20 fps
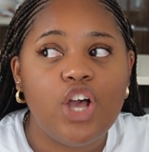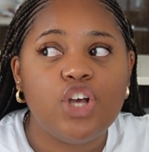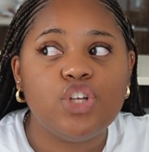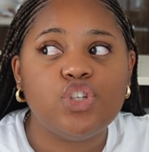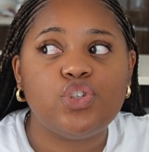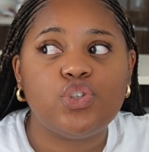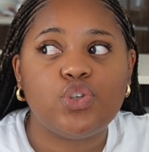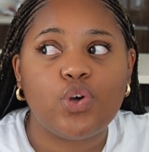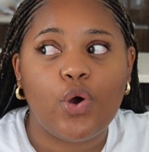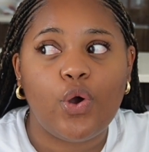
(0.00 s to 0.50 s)

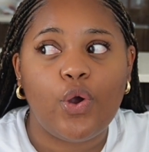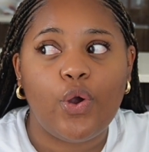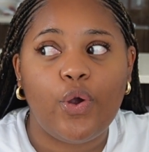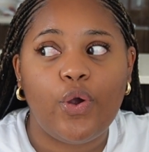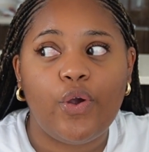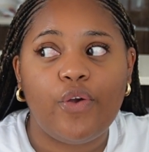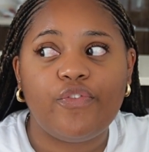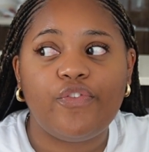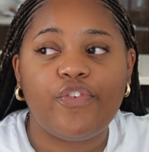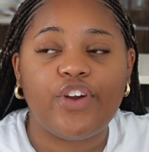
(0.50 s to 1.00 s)

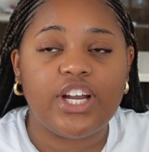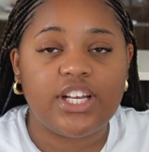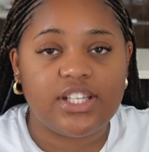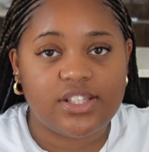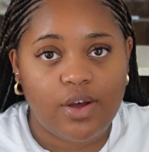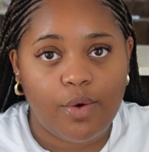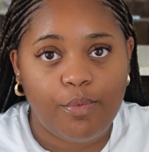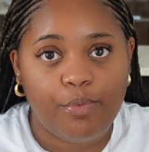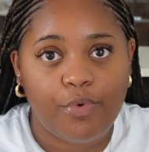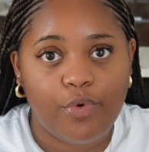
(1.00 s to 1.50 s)
So for
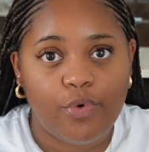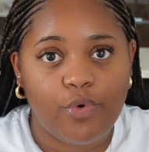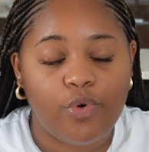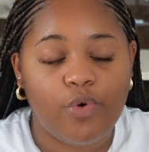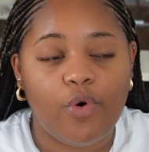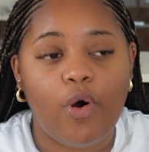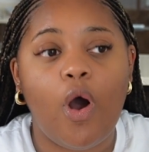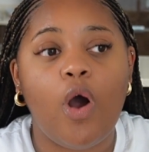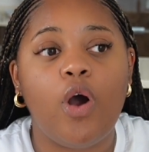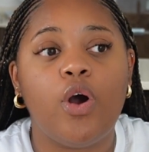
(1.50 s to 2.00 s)

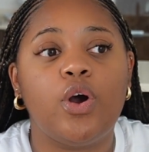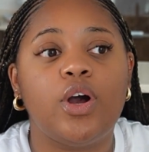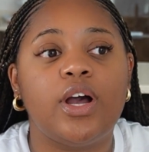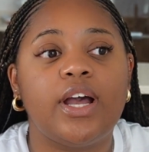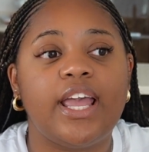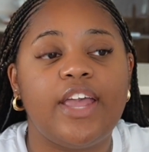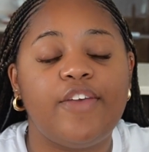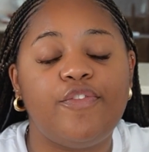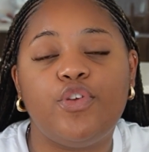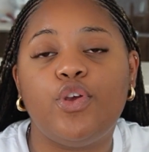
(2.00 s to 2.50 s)
example,
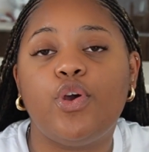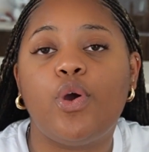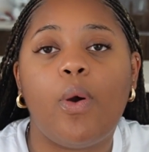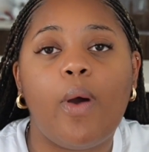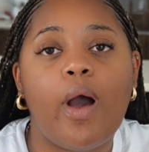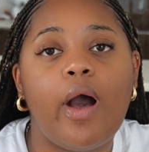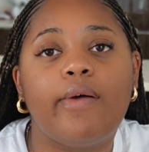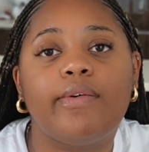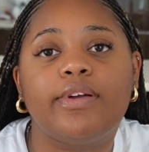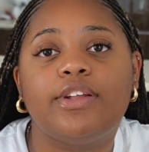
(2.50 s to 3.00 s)
if you go
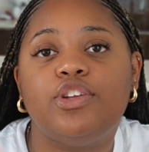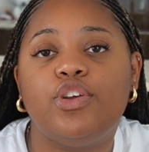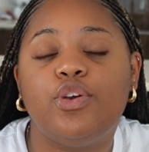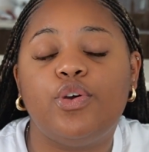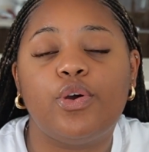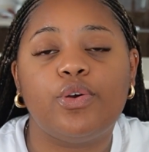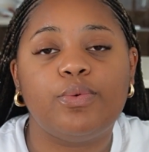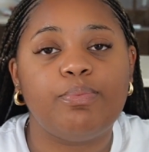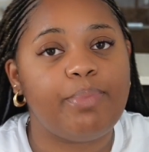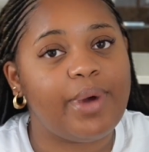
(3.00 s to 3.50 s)
out and you
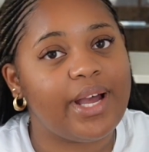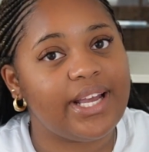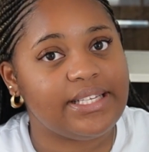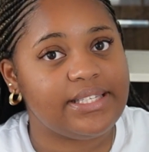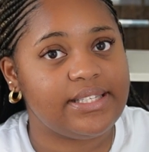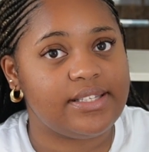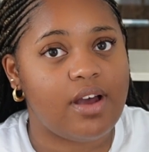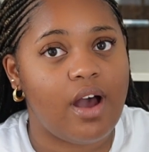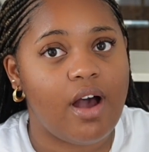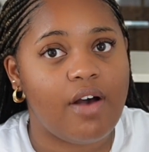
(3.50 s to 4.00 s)
go and buy
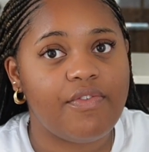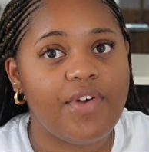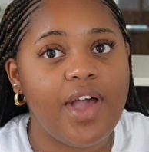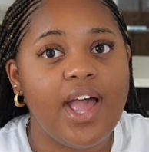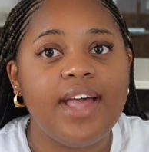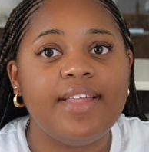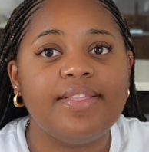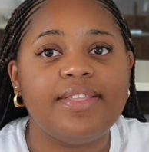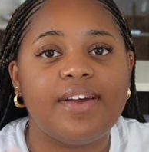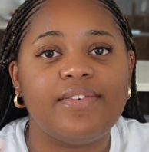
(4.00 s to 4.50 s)

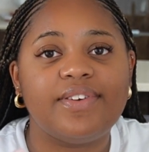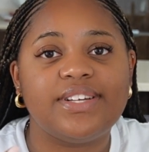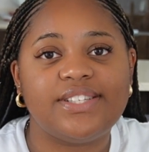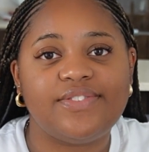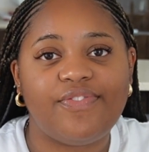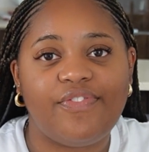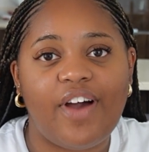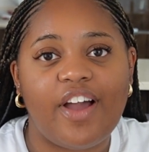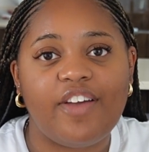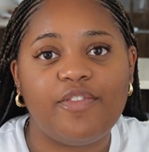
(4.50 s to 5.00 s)
stuff, there is
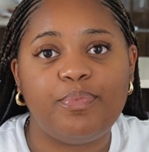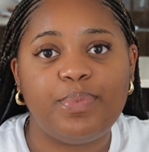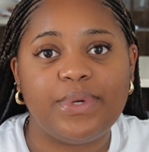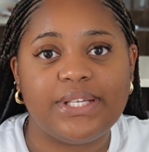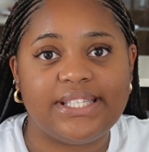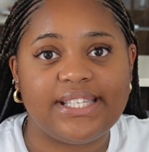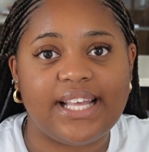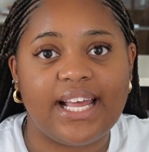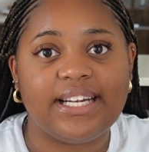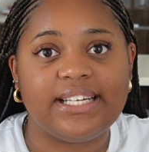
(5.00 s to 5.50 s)

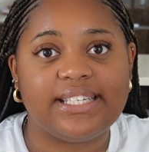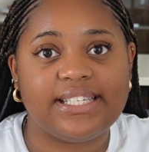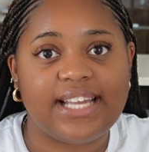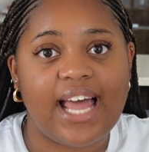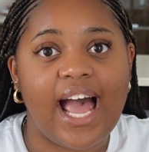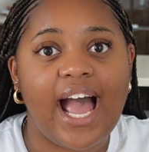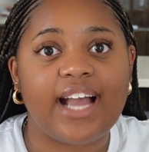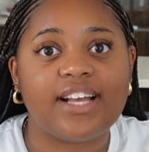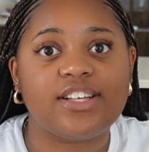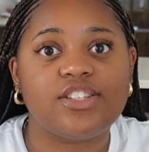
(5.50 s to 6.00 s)
5%
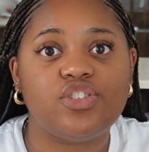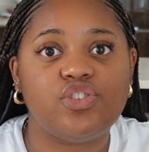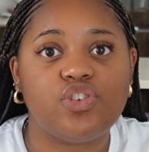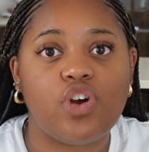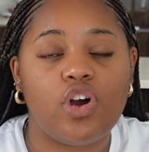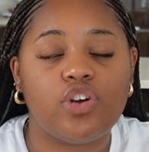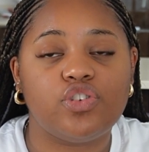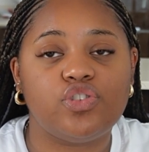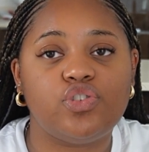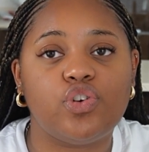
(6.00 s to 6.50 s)
tax
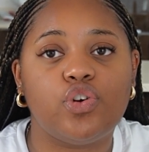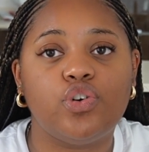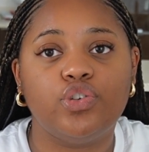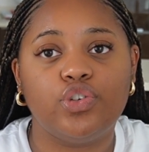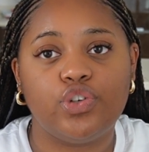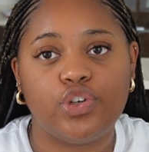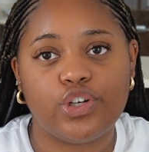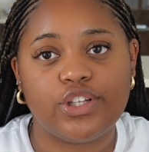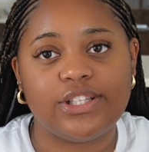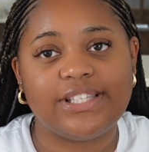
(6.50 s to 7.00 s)
charged
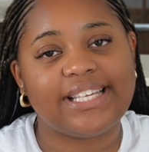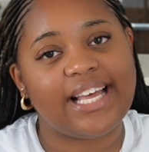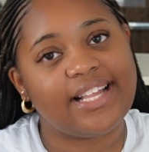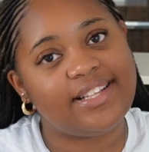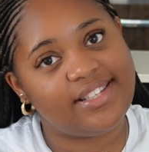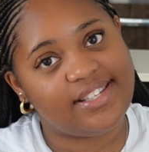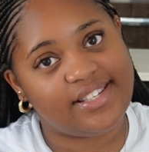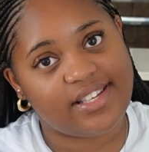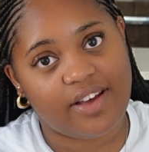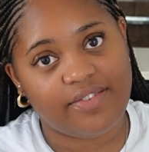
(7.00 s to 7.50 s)
on goods
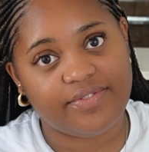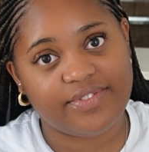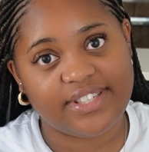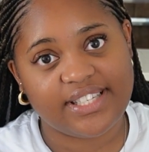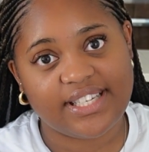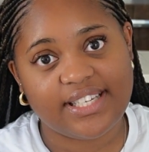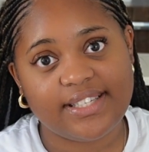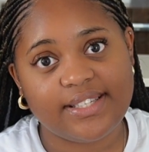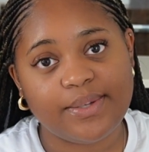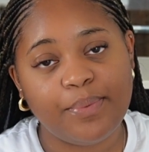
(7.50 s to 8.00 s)
and
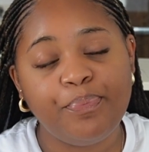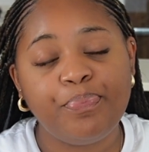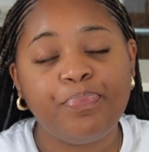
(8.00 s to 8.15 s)
services.